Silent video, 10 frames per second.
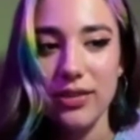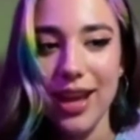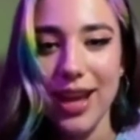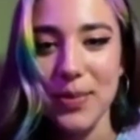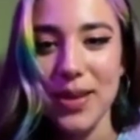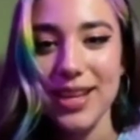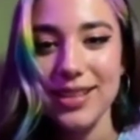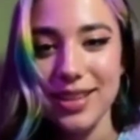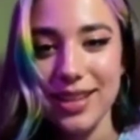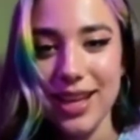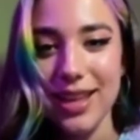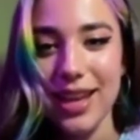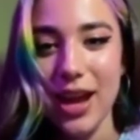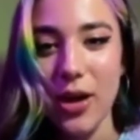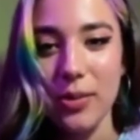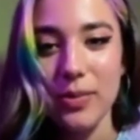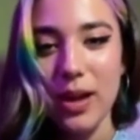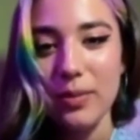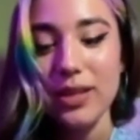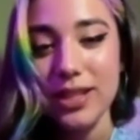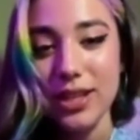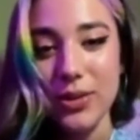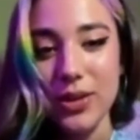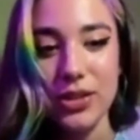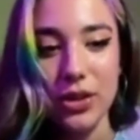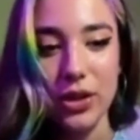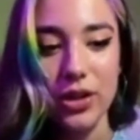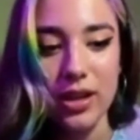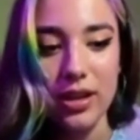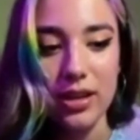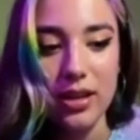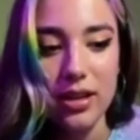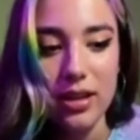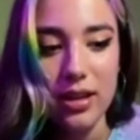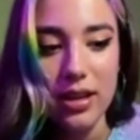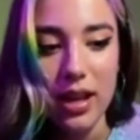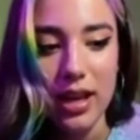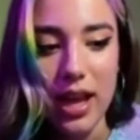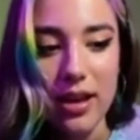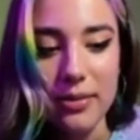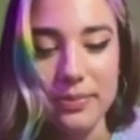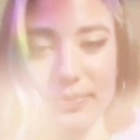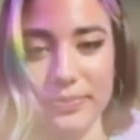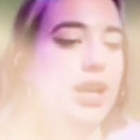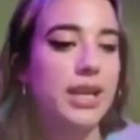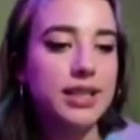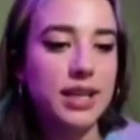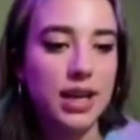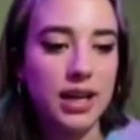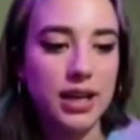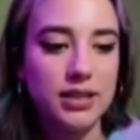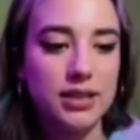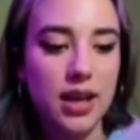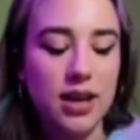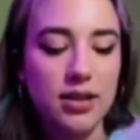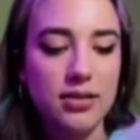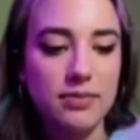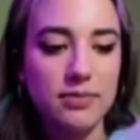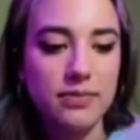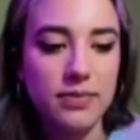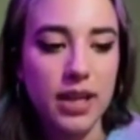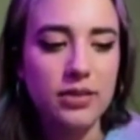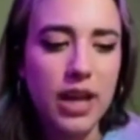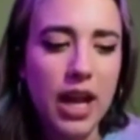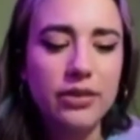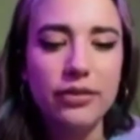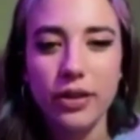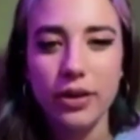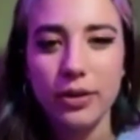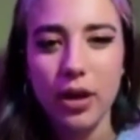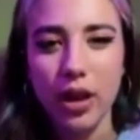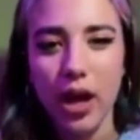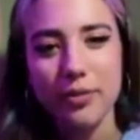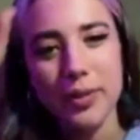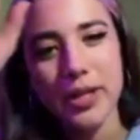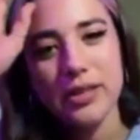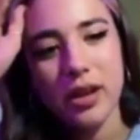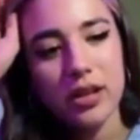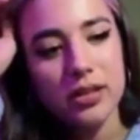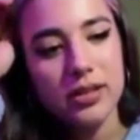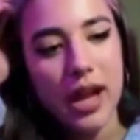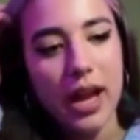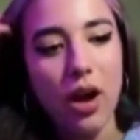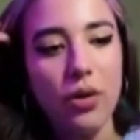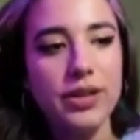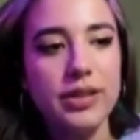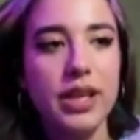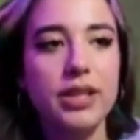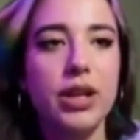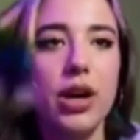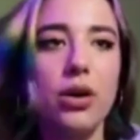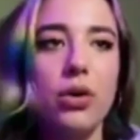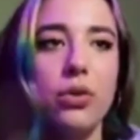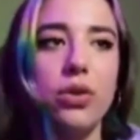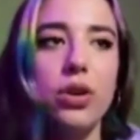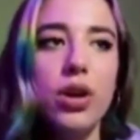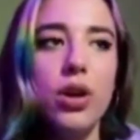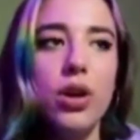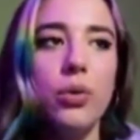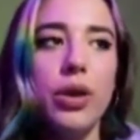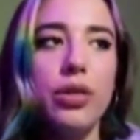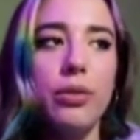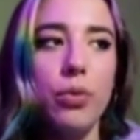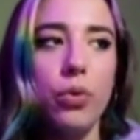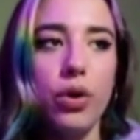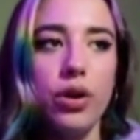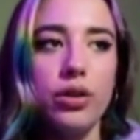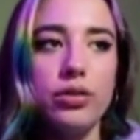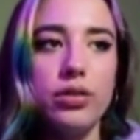of came easily, and then now I'm continuing to learn, and yeah. For Indica, and kind of for a lot of my songs, I always like to go with the more,